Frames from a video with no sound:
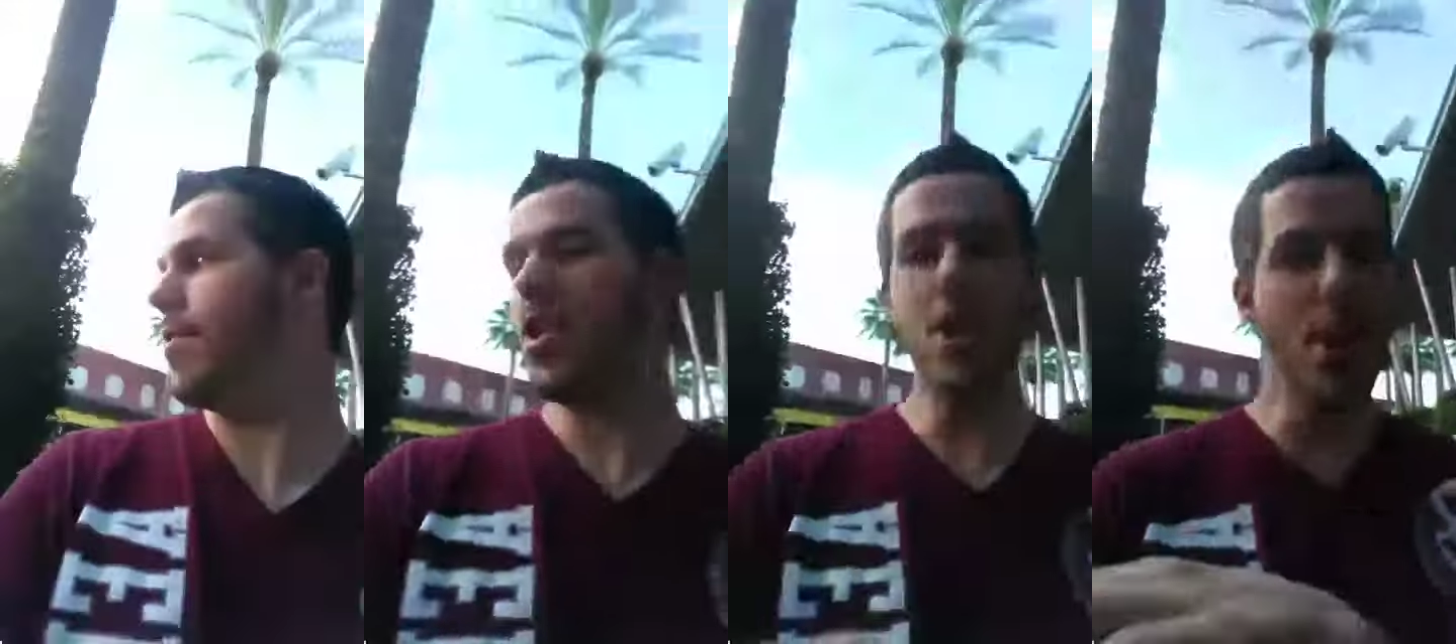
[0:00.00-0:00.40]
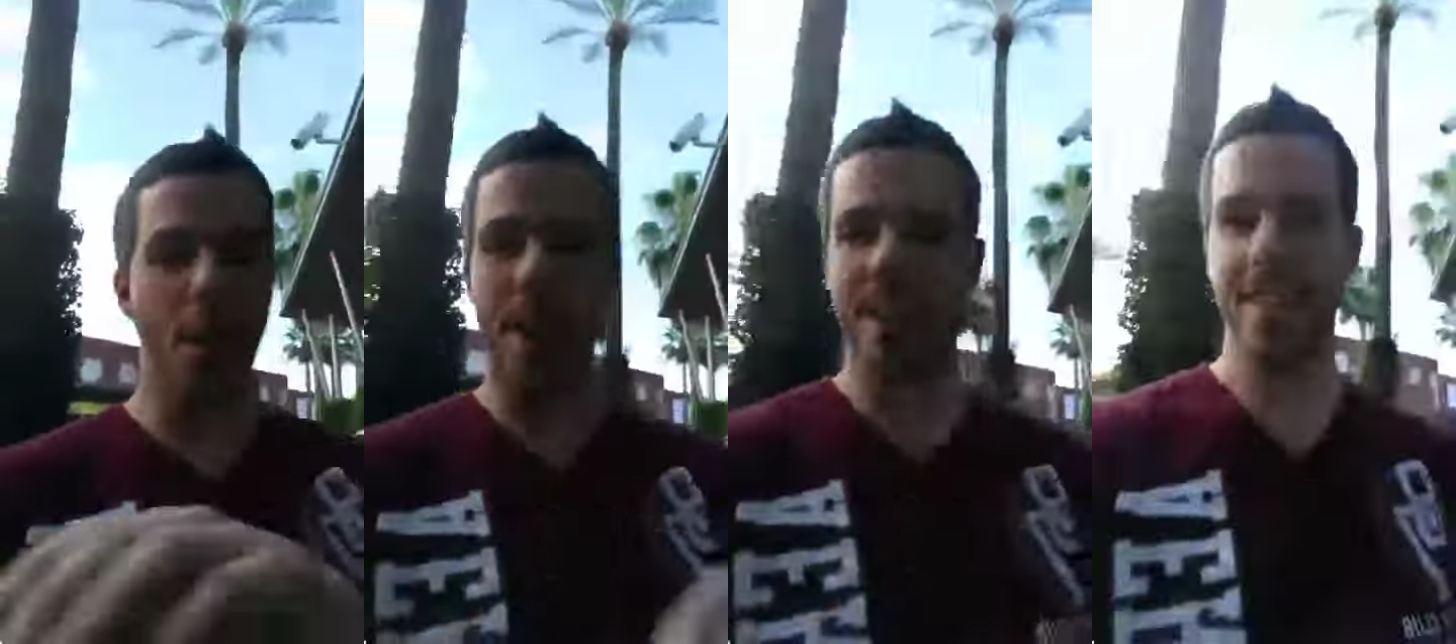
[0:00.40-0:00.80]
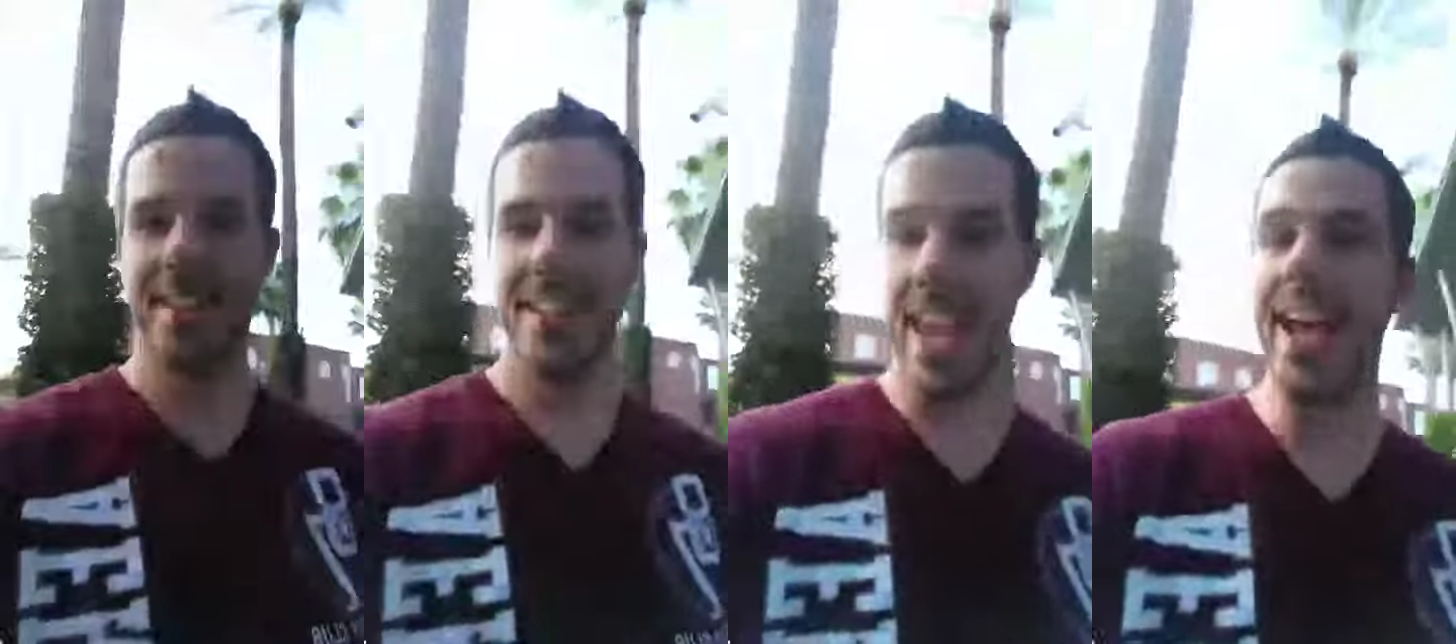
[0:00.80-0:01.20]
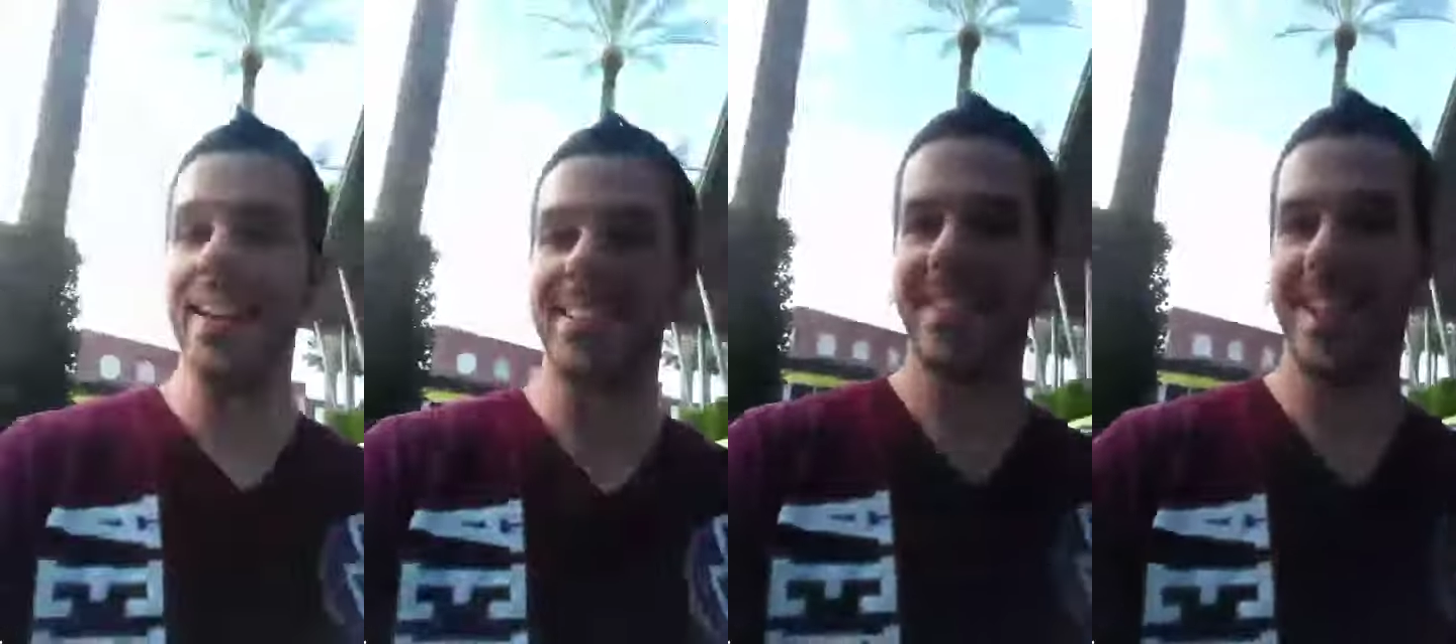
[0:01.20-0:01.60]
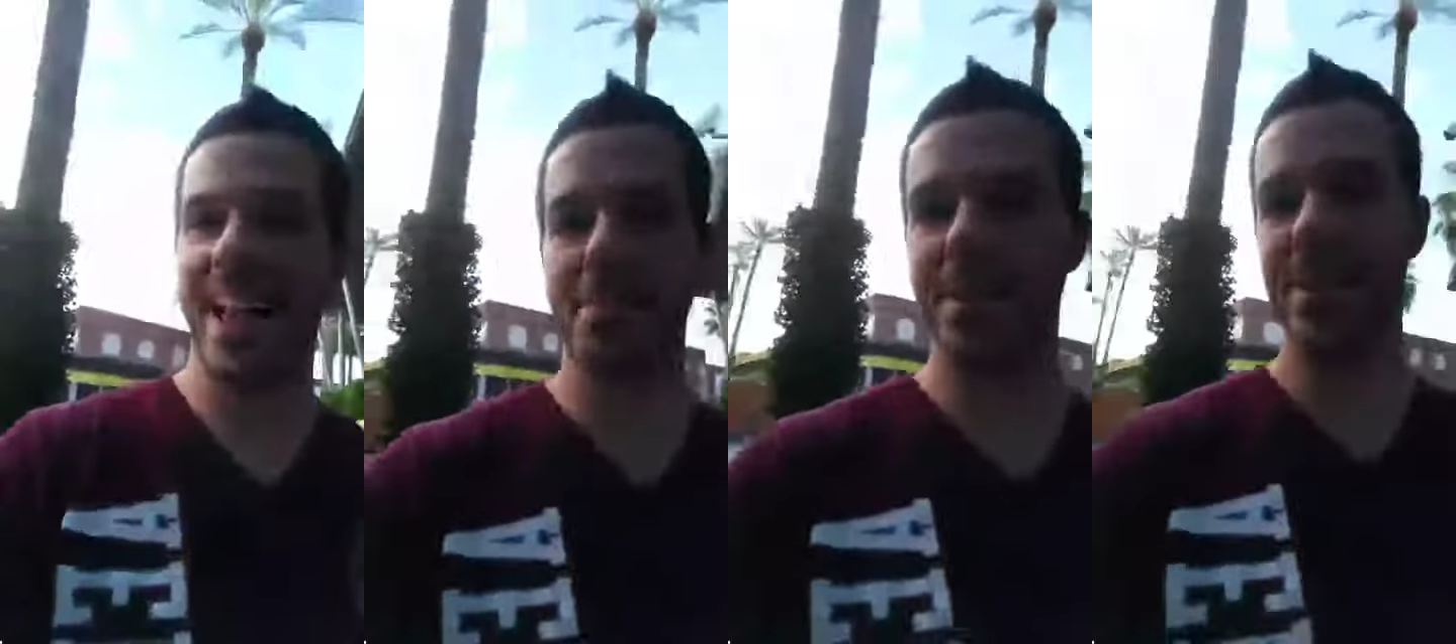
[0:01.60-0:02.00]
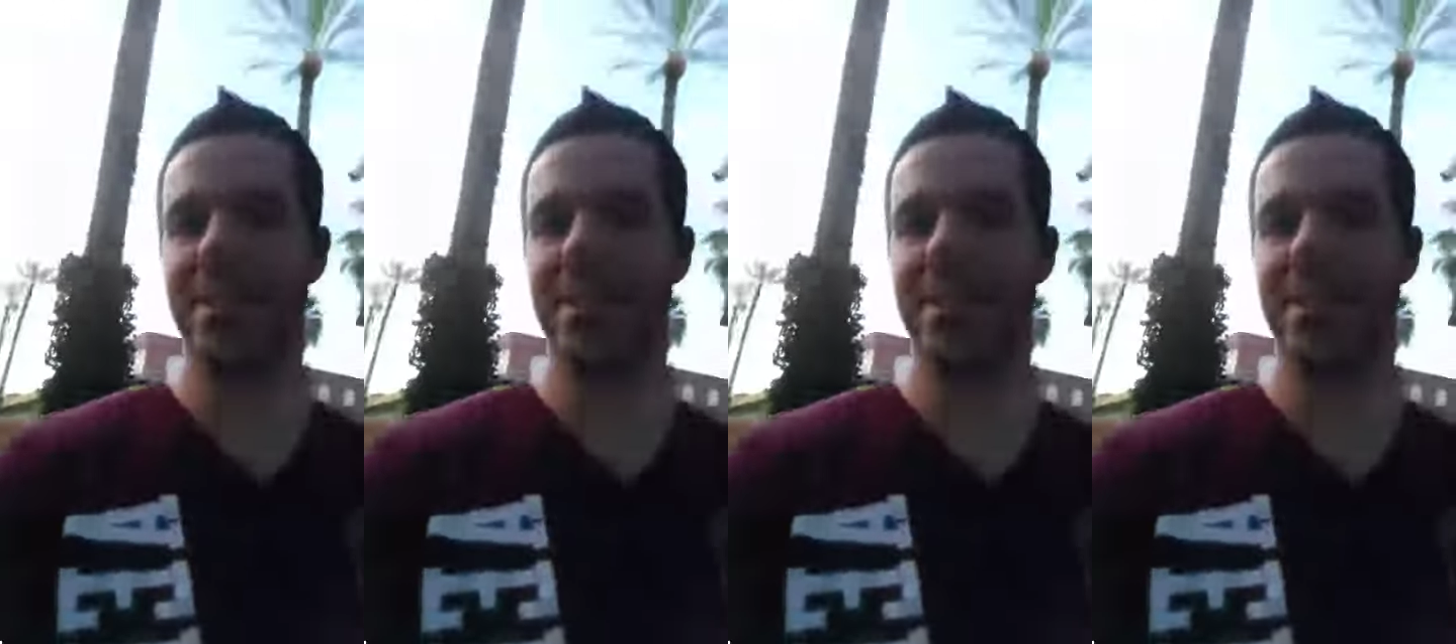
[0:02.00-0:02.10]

I may hear no, audio as well. Yes,